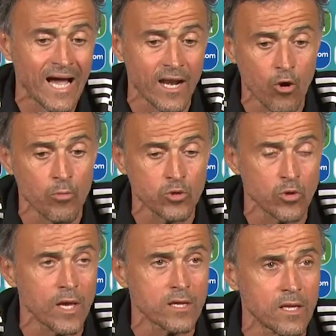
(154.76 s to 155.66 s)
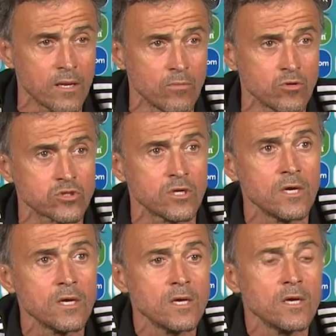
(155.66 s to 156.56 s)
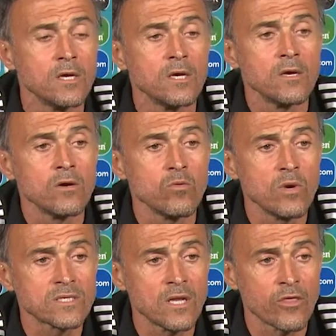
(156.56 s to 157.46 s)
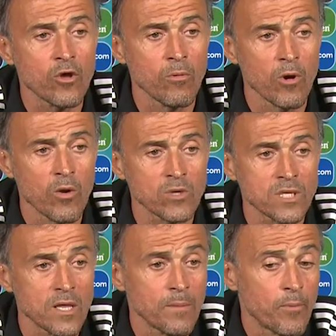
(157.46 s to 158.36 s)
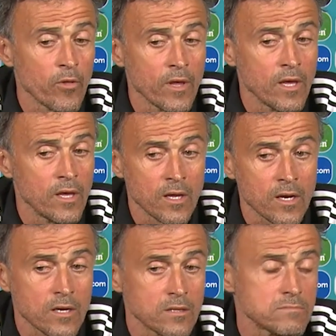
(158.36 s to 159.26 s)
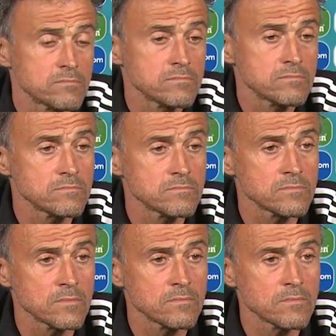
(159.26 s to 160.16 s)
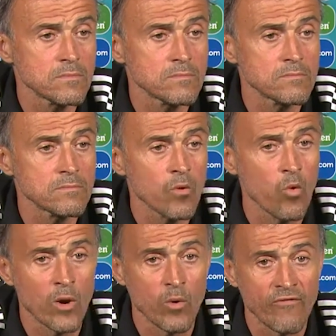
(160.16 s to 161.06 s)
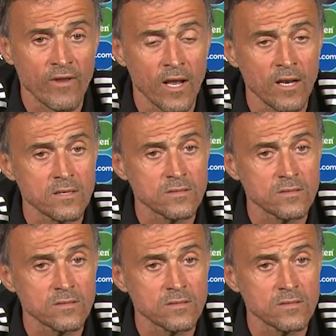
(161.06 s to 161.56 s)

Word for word: What we are doing now is focusing on the game tomorrow, focusing on the huge opportunity we have tomorrow